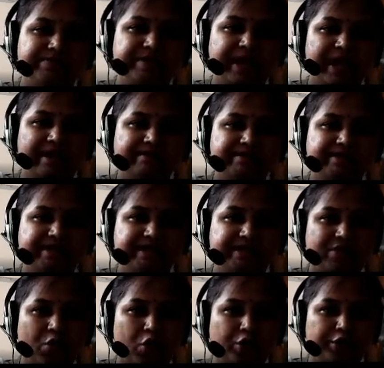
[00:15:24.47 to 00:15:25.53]
we have seen
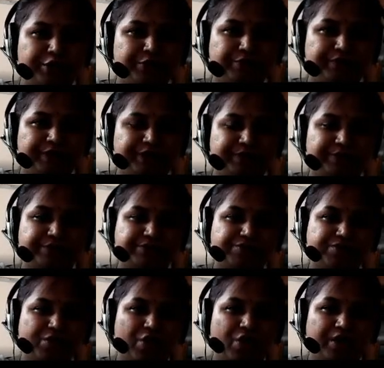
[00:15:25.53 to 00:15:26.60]
audio video.
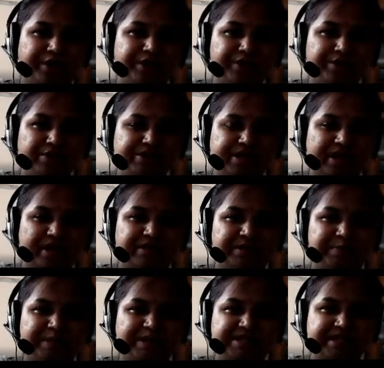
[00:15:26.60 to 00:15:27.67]
So audios are
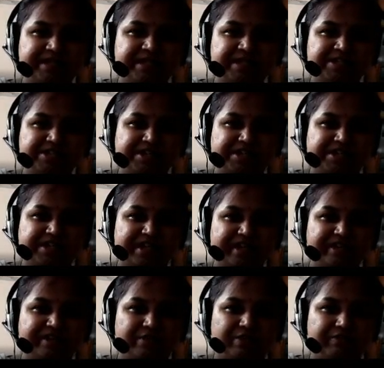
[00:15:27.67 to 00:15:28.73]
represented just like
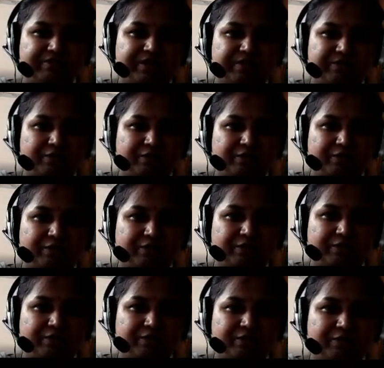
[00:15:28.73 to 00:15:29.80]
your waveforms.
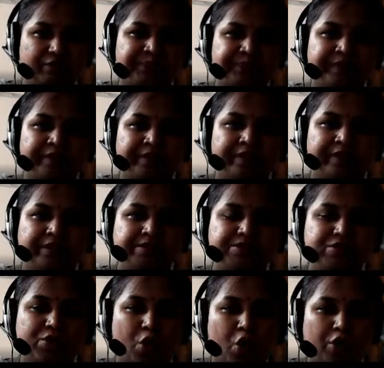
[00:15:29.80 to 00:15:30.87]

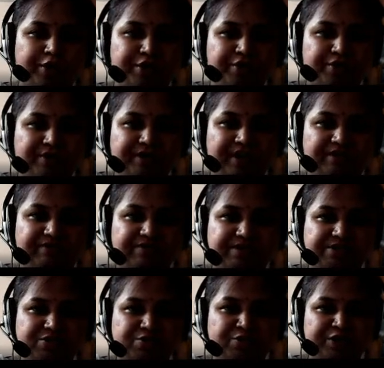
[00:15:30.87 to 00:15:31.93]
So audio
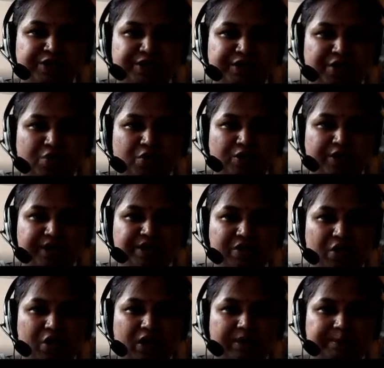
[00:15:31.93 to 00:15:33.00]
refers to the recording
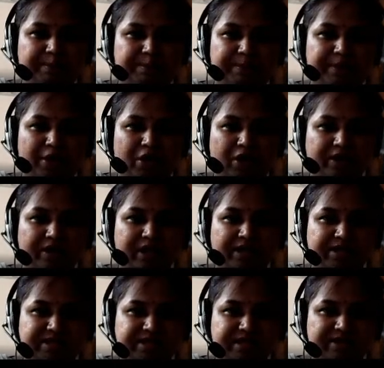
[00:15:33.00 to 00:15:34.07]
or
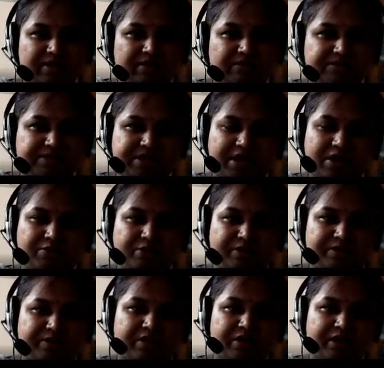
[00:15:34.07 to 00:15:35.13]
broadcasting of sound
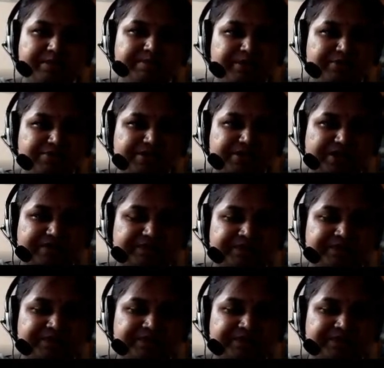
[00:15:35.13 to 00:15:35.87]
or a music.